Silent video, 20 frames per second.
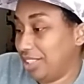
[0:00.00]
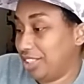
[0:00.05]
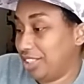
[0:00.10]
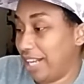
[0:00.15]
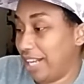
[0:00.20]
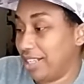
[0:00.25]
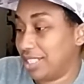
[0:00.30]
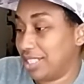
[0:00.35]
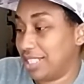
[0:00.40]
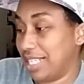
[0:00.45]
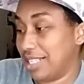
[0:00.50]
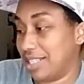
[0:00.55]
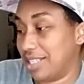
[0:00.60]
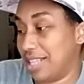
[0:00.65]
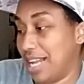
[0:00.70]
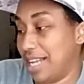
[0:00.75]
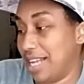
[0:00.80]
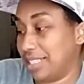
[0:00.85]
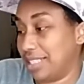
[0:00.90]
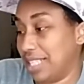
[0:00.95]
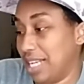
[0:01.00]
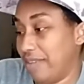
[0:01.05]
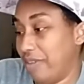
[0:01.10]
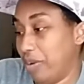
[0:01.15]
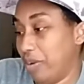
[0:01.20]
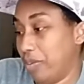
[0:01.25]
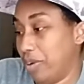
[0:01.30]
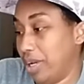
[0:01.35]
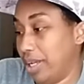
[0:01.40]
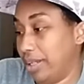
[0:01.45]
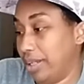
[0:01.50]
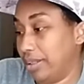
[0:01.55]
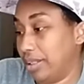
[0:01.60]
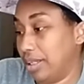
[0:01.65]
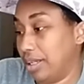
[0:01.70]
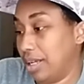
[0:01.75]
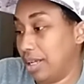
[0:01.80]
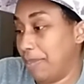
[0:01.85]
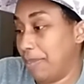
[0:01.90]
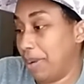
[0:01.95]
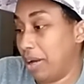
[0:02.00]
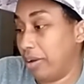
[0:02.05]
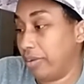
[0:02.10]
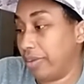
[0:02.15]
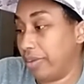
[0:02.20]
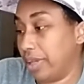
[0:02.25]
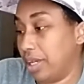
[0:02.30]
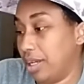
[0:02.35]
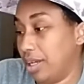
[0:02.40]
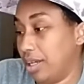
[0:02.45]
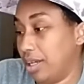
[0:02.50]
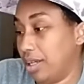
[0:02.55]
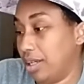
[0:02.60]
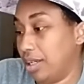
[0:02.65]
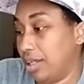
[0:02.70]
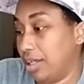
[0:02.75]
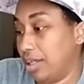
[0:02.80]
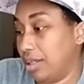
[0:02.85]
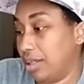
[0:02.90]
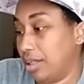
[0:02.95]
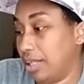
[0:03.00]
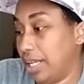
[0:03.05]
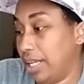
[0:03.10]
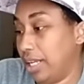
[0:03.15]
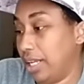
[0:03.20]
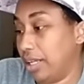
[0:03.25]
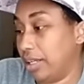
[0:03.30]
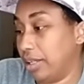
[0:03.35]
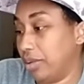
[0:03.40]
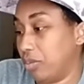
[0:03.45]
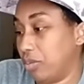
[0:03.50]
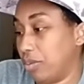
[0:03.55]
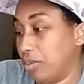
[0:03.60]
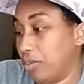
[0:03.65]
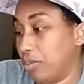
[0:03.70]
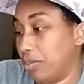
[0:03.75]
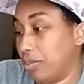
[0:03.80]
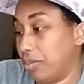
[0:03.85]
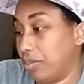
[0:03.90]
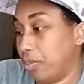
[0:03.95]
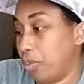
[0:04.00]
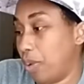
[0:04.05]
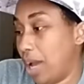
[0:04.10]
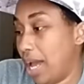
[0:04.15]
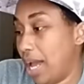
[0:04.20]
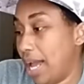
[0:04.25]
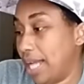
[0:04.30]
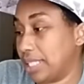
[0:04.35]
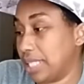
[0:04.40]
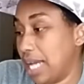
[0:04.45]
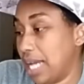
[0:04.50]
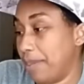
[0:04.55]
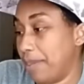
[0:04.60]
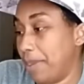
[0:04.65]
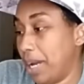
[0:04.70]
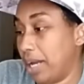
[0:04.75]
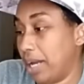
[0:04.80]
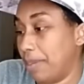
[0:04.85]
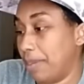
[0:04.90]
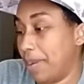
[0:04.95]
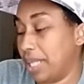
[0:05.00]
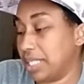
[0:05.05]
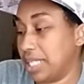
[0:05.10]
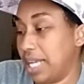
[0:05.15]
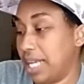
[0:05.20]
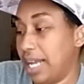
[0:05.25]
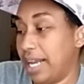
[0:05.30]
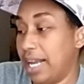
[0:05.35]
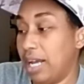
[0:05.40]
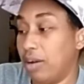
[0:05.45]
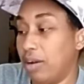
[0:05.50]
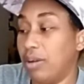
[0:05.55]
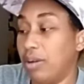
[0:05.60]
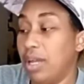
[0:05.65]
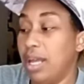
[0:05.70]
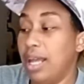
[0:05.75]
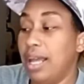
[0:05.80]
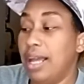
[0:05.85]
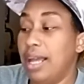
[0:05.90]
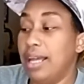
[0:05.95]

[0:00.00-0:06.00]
Jada says thanks everyone. About uh any good wags I thought about to head out.